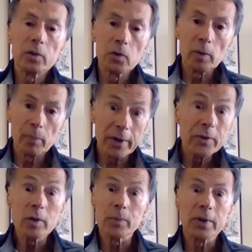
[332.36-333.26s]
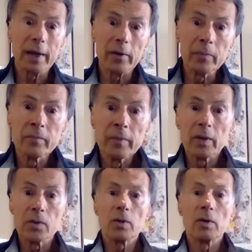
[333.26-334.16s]
until the price comes down,
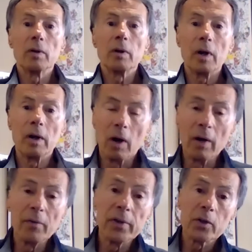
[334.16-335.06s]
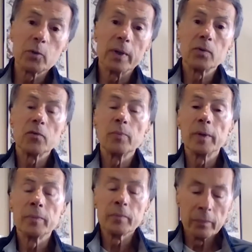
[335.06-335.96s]
because they're awfully expensive.
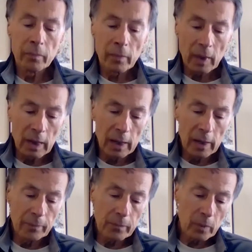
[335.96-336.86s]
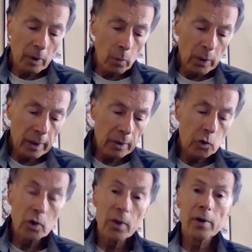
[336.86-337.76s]
But, we can get
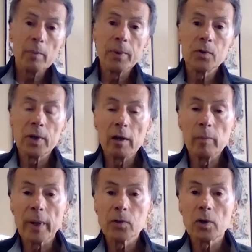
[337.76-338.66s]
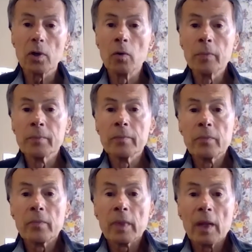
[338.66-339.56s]
gene therapies now in Mexico.
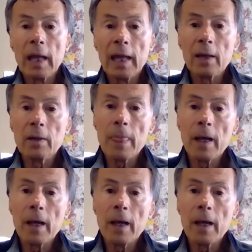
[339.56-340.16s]
And